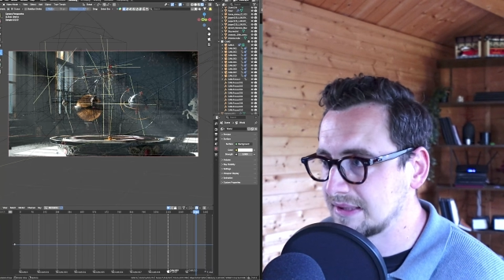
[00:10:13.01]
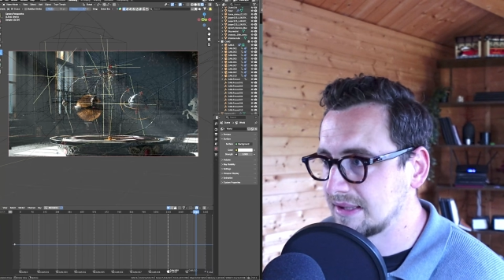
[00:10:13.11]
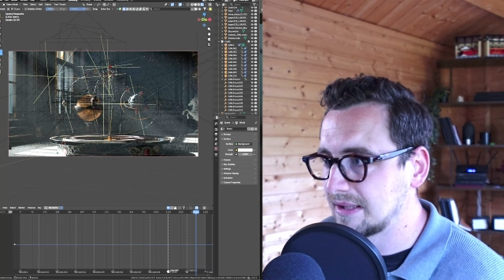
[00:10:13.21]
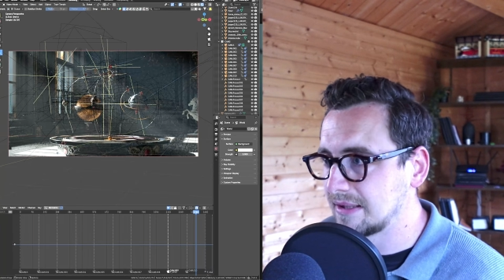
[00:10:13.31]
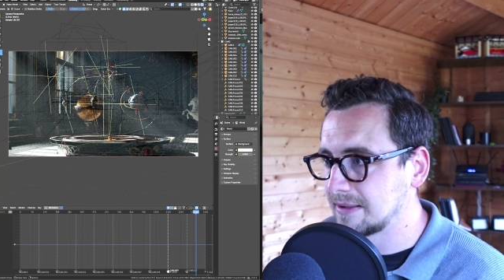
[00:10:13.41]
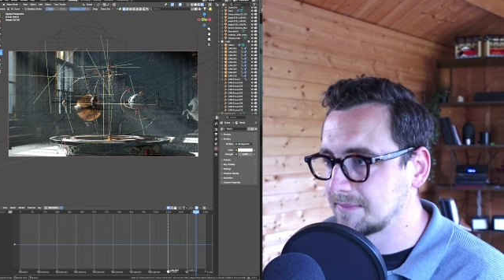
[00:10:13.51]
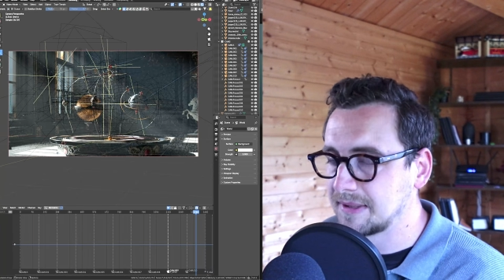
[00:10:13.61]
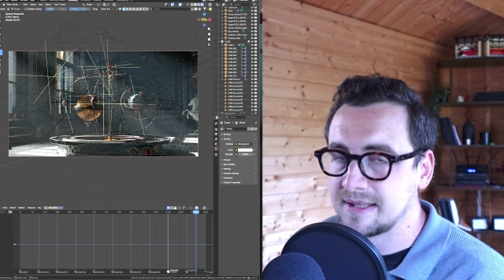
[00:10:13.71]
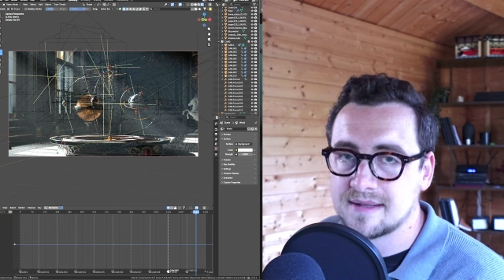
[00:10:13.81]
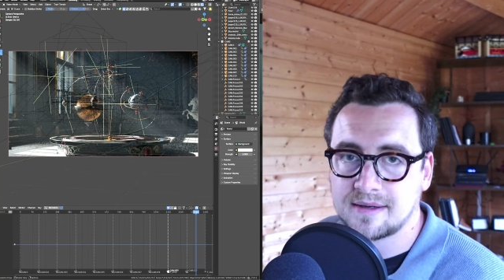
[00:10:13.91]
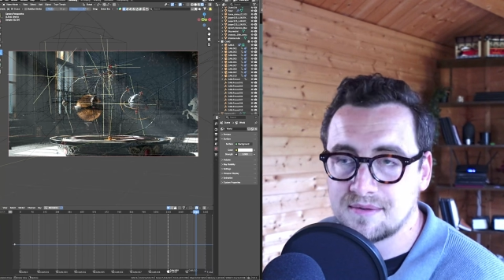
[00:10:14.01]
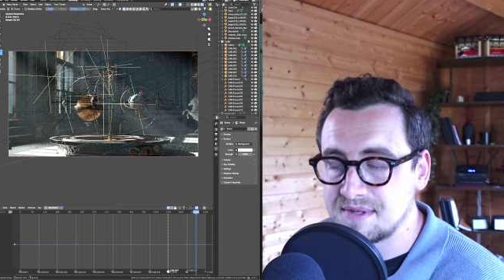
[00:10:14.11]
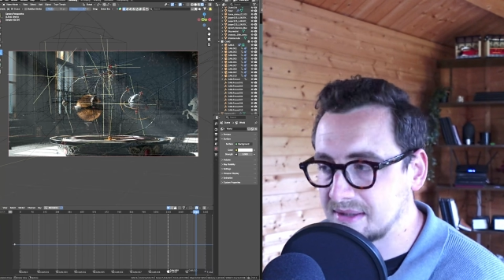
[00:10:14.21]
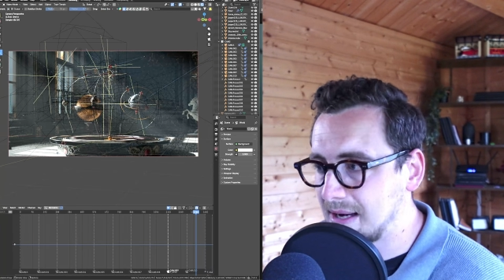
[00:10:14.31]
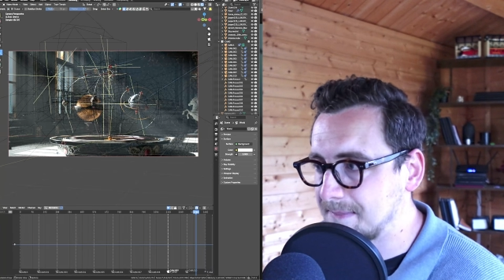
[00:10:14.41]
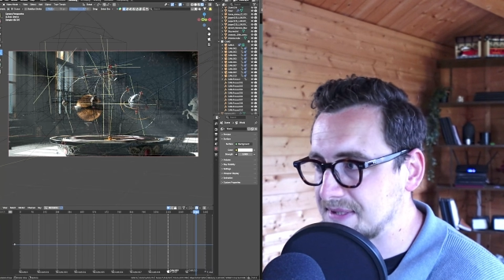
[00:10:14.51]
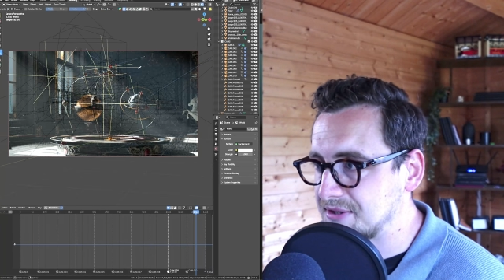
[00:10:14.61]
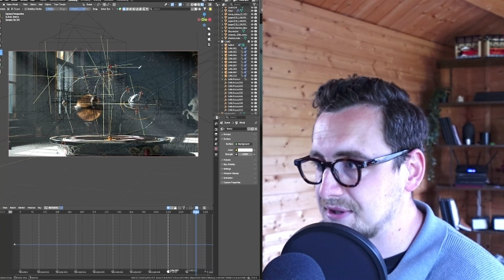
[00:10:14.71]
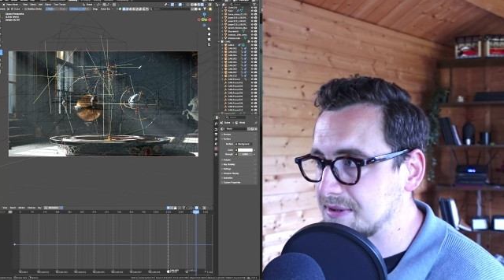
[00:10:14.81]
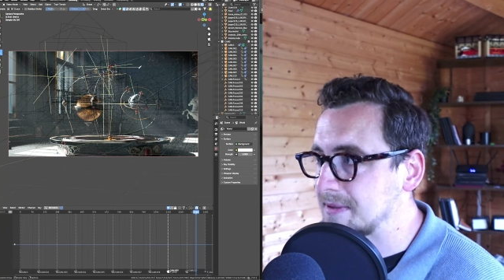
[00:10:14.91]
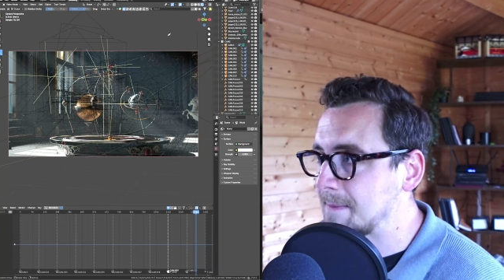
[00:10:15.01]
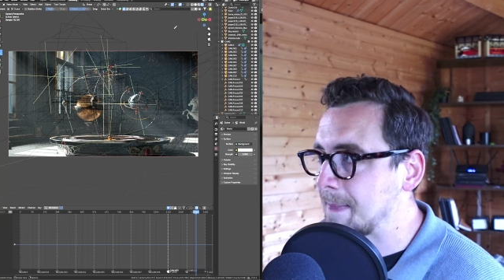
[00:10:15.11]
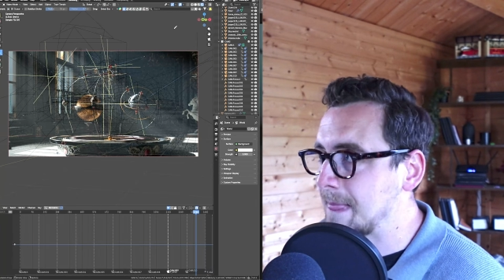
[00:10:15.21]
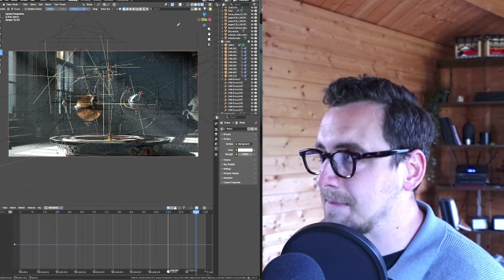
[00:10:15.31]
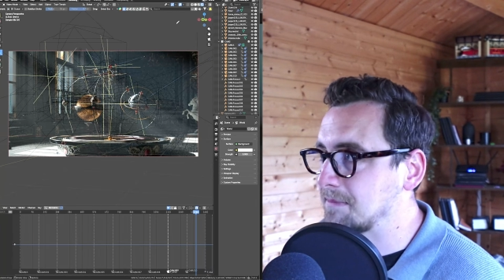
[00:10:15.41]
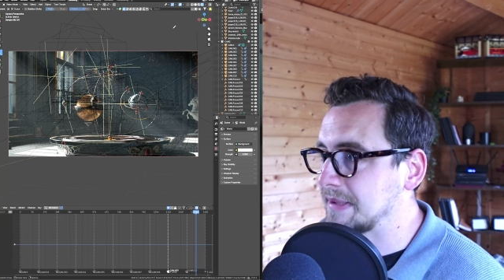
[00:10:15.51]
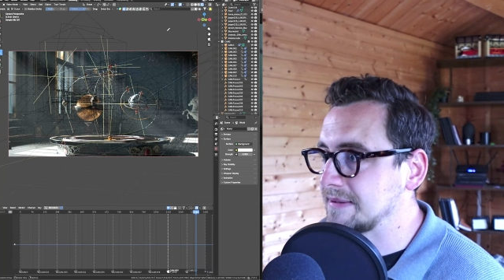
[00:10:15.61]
Again, that goes into composition, but